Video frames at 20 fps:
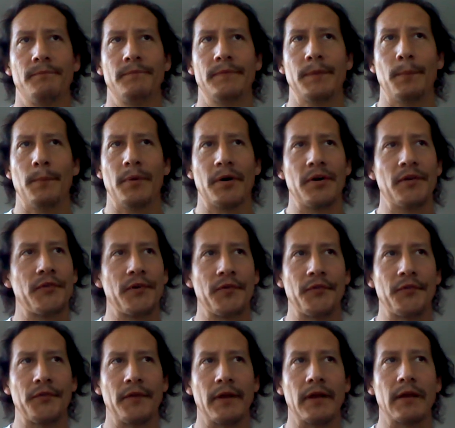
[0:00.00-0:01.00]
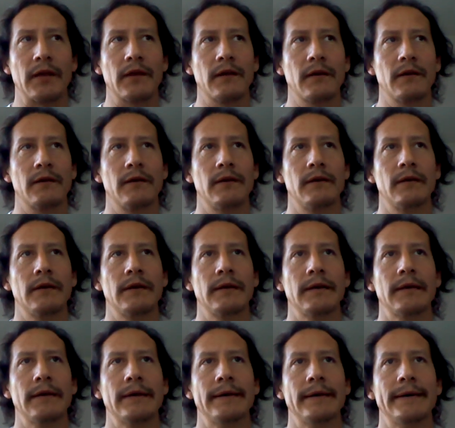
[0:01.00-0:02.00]
the birds are singing.
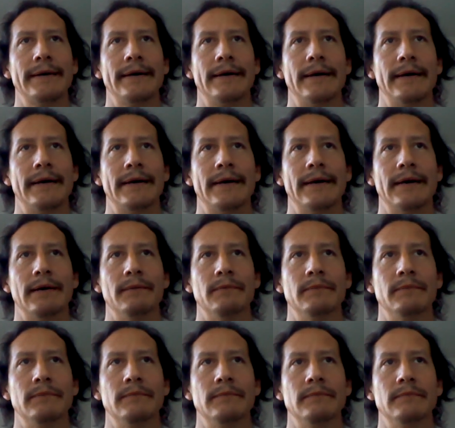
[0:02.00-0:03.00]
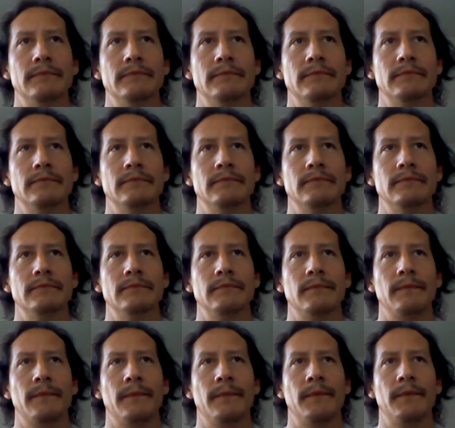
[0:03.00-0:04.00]

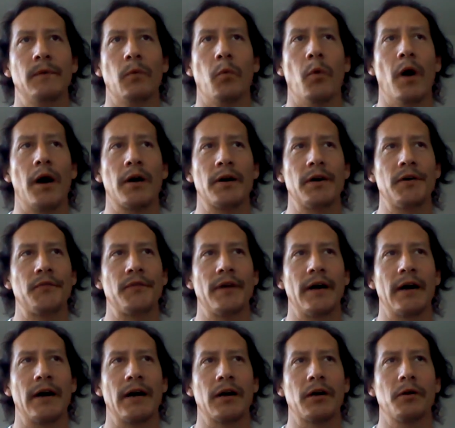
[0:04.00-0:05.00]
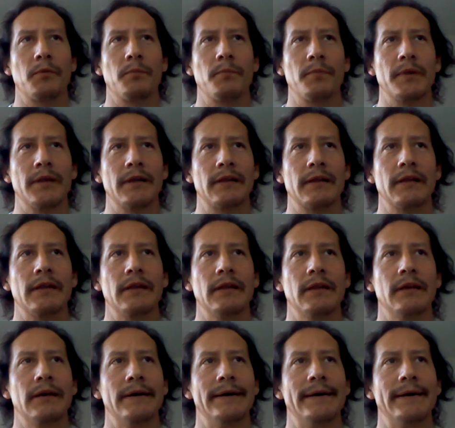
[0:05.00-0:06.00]
The waters are completely
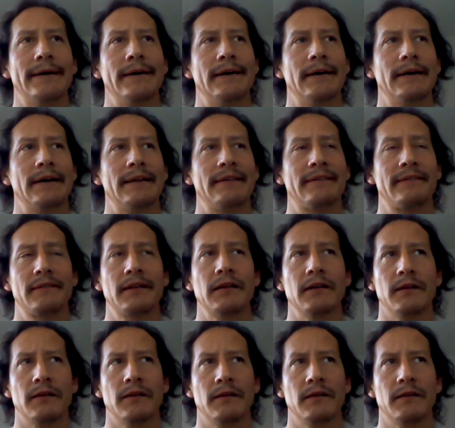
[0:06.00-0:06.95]
still.